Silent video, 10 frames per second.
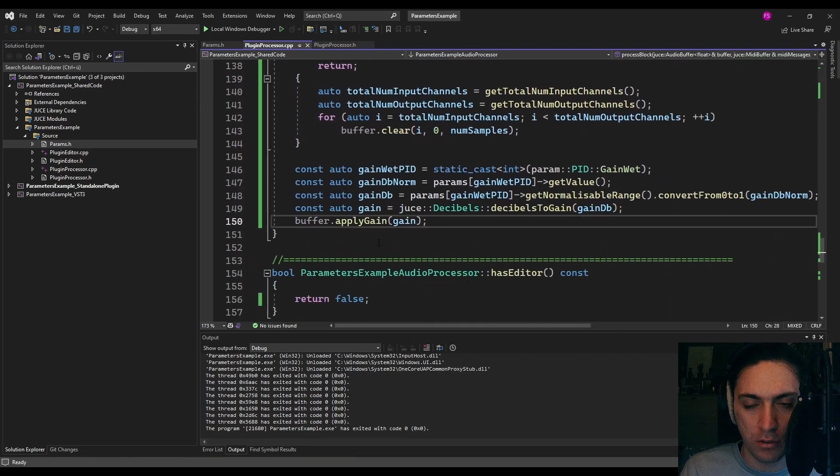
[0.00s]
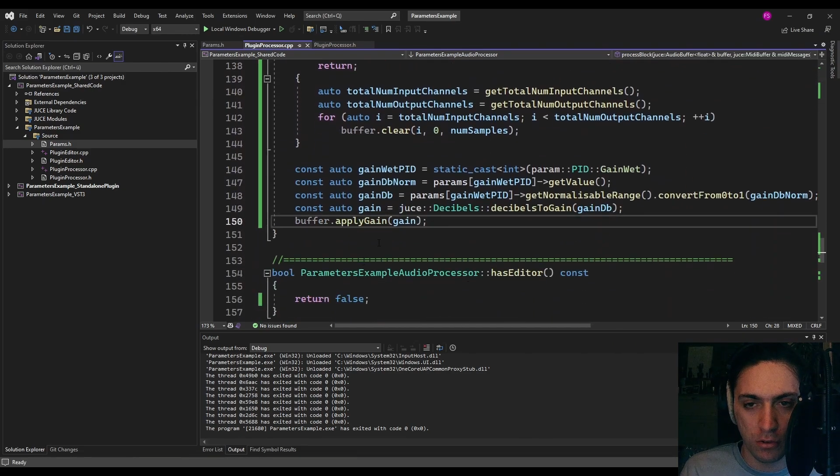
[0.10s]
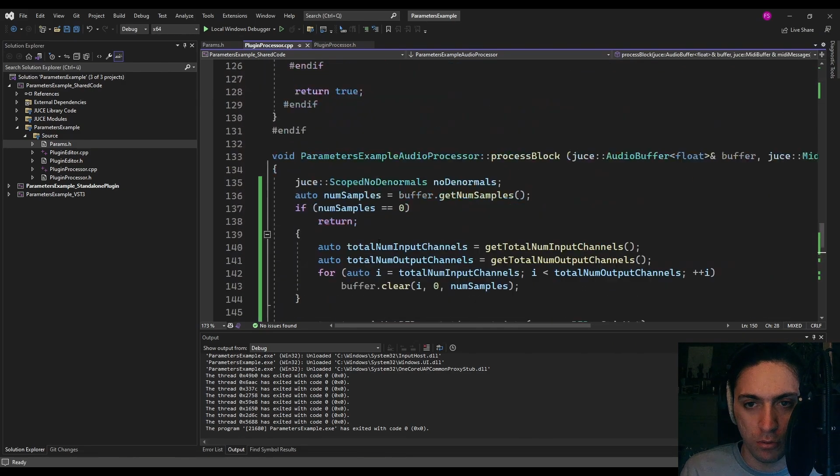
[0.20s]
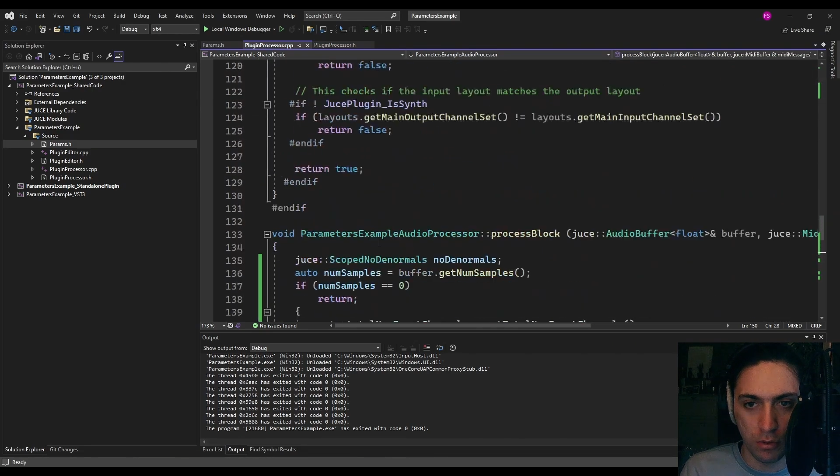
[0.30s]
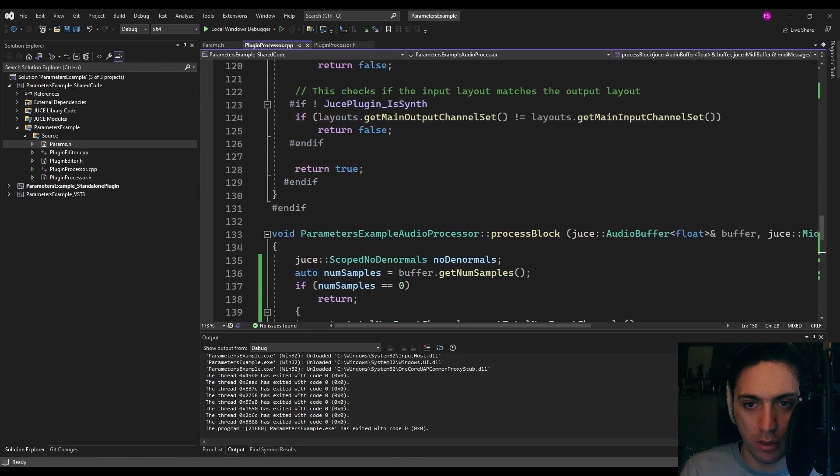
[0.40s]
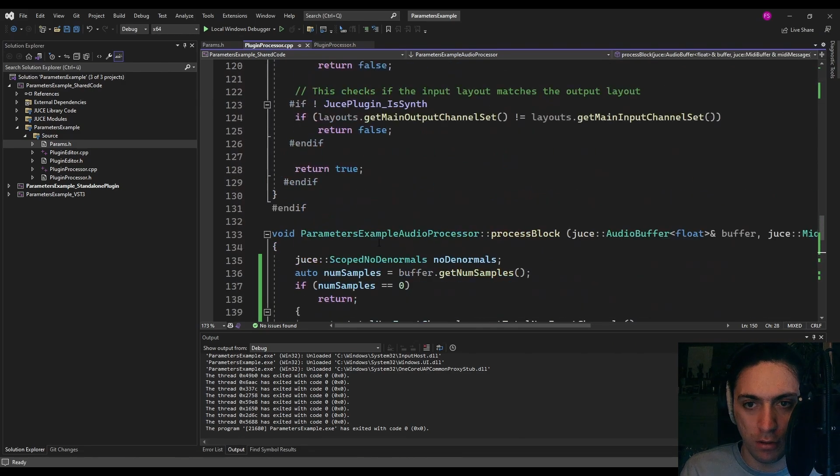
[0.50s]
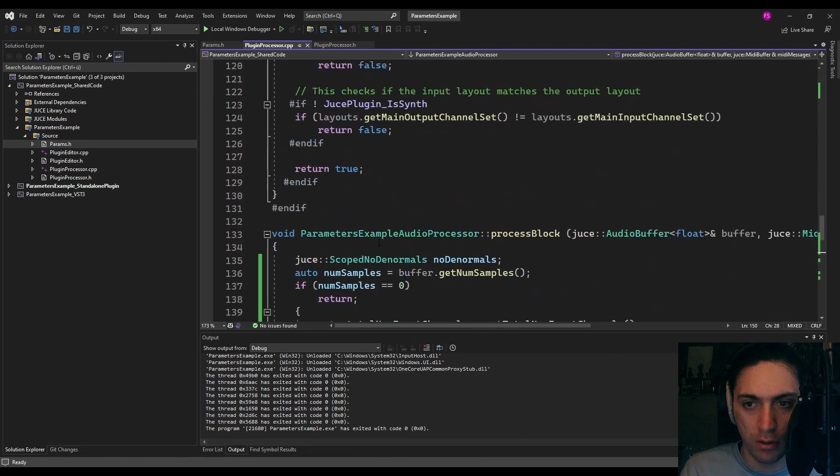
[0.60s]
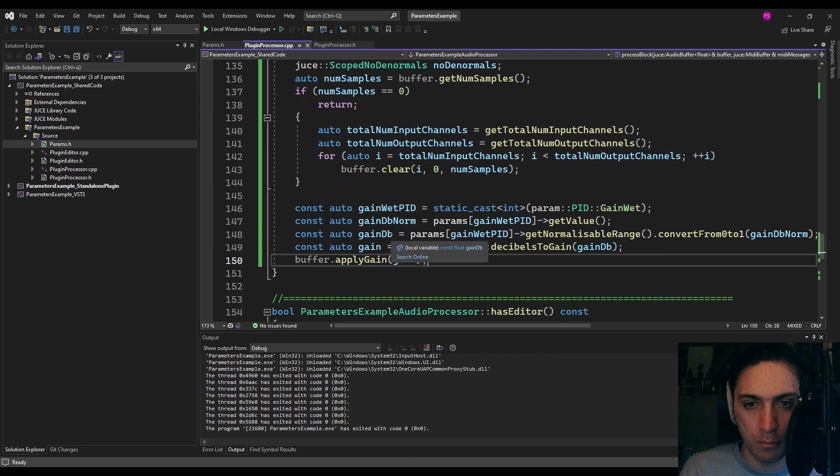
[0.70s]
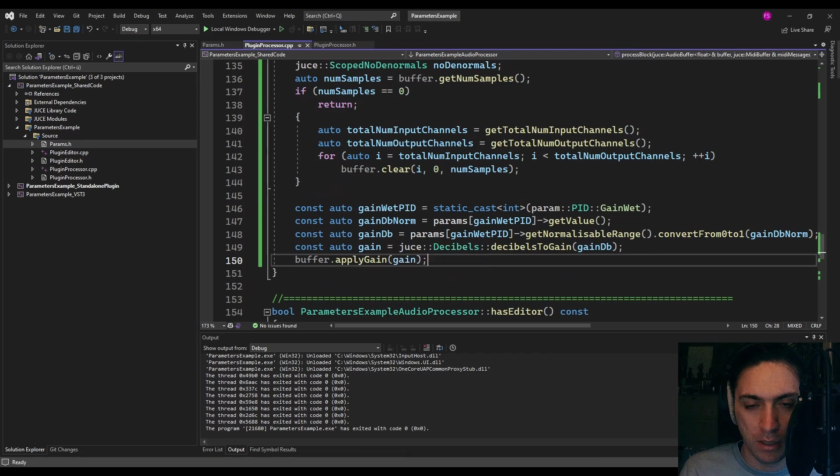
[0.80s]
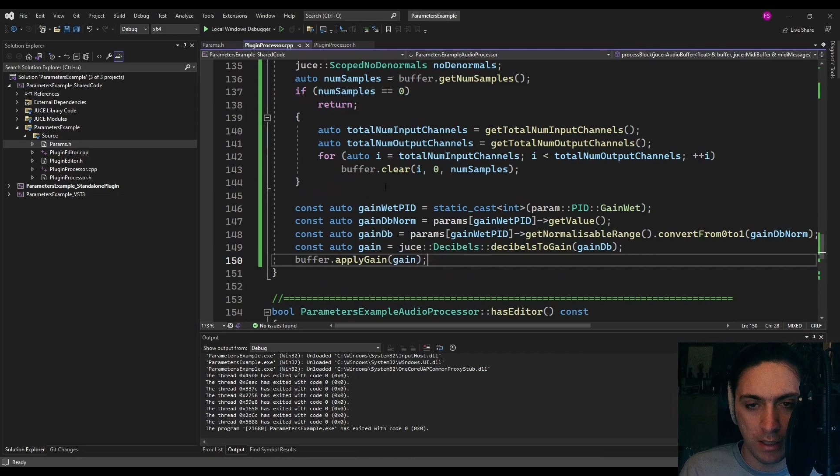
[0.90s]
to now,
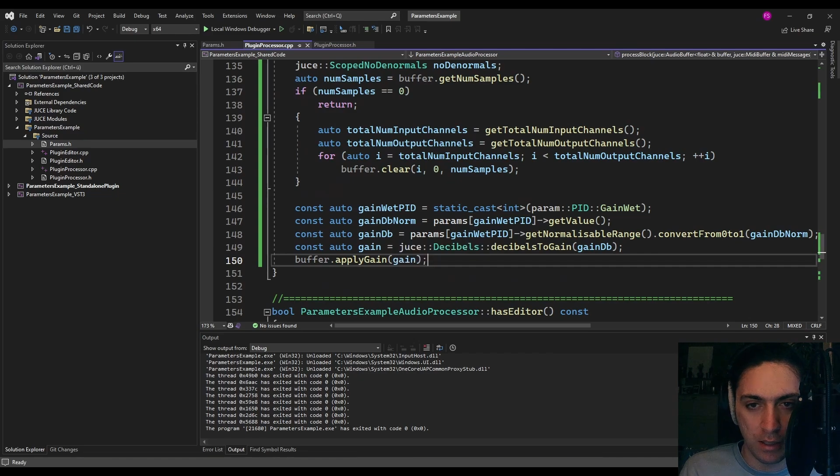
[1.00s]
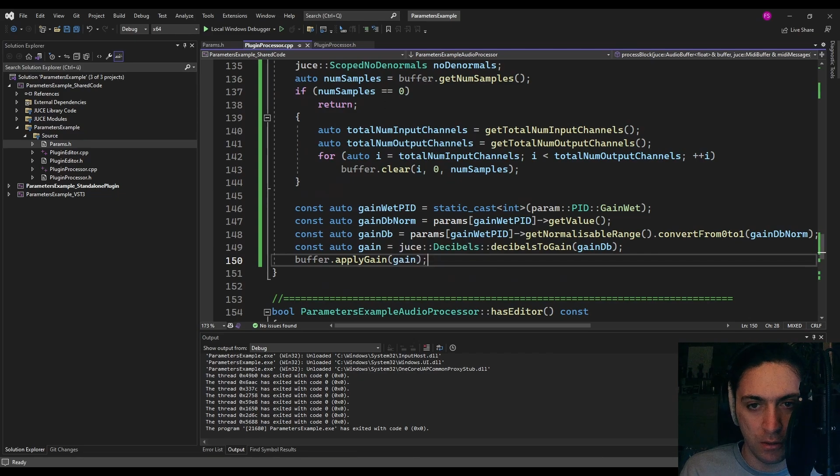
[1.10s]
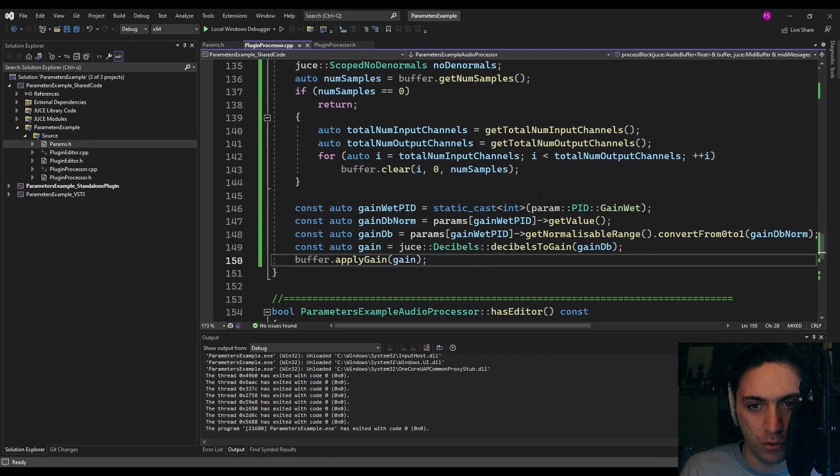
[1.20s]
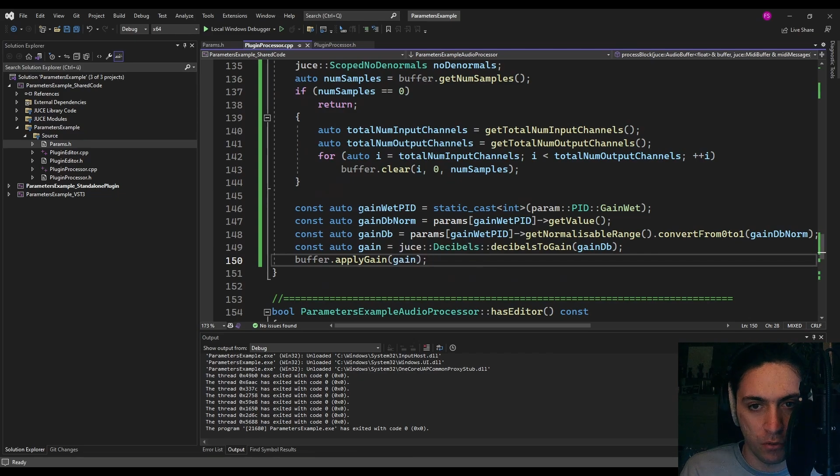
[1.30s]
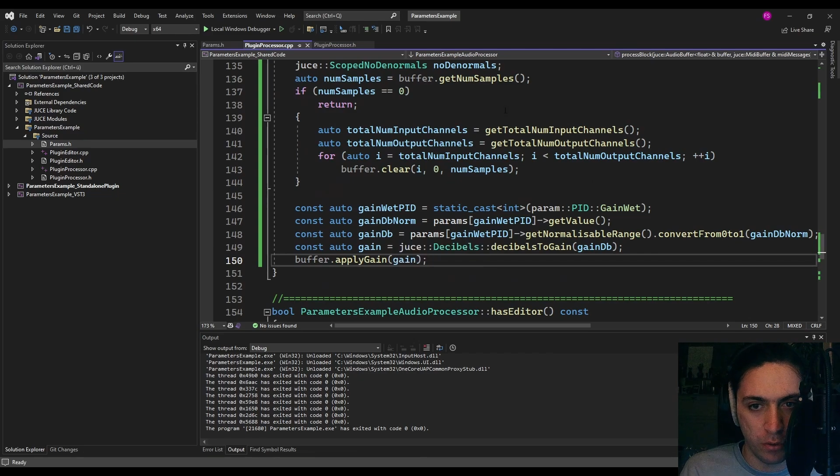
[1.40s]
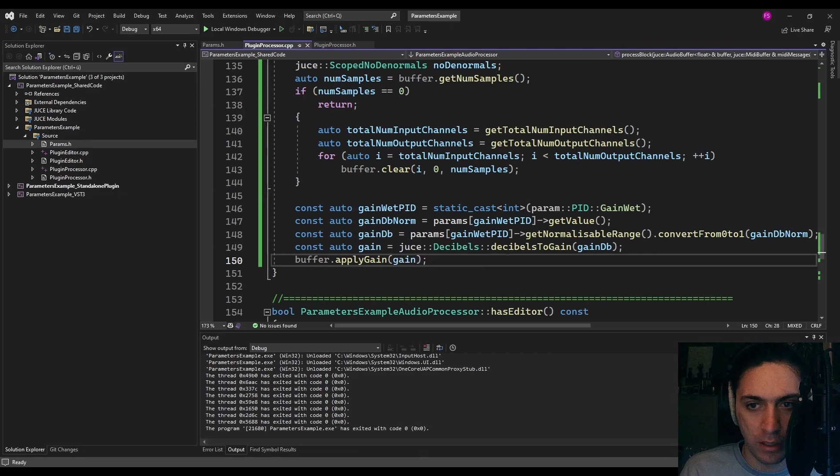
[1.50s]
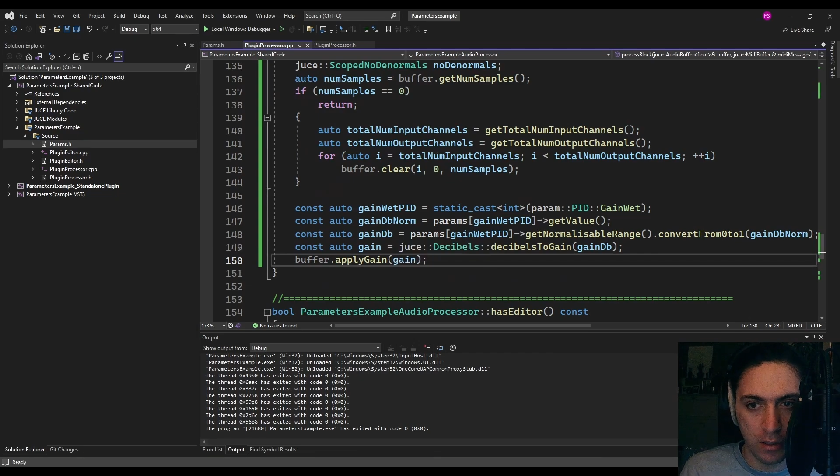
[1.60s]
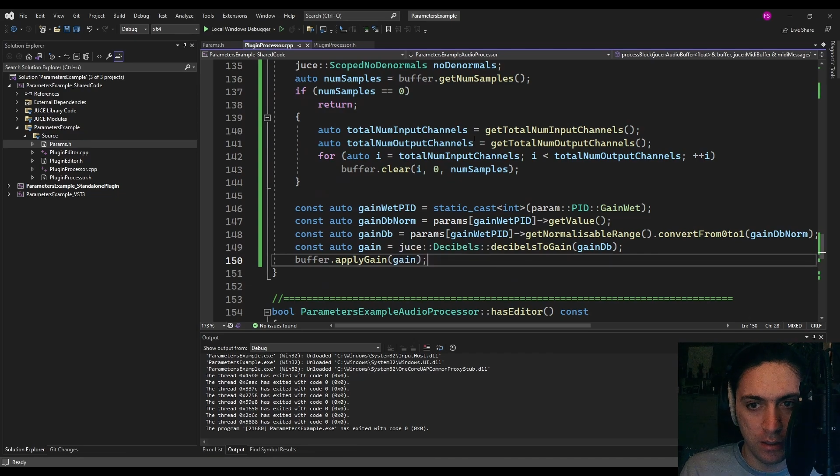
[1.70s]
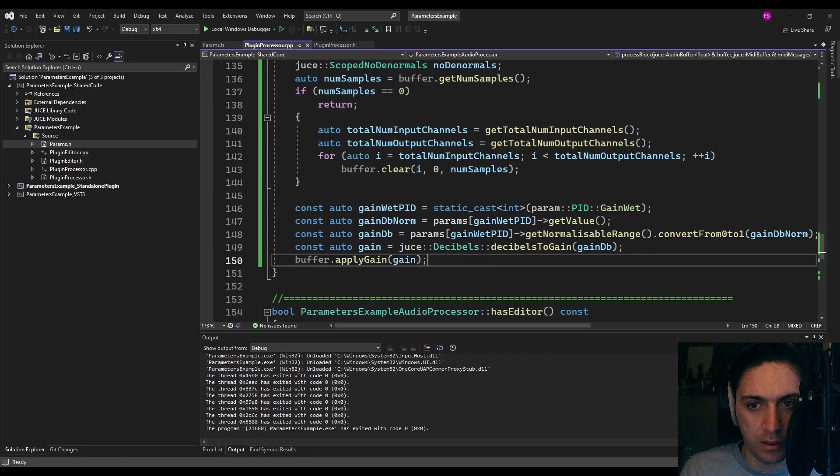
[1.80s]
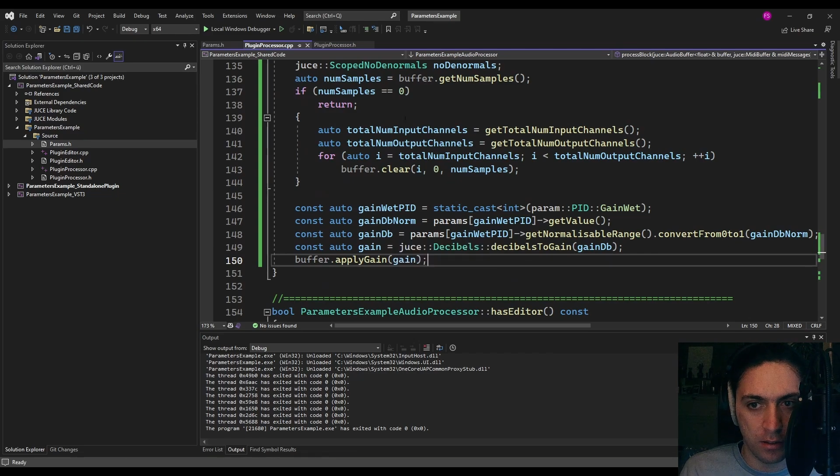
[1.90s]
but I have nothing
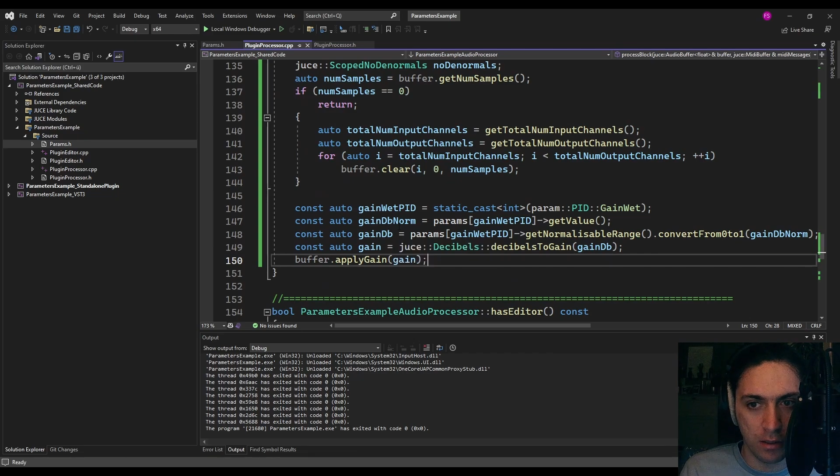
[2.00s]
in here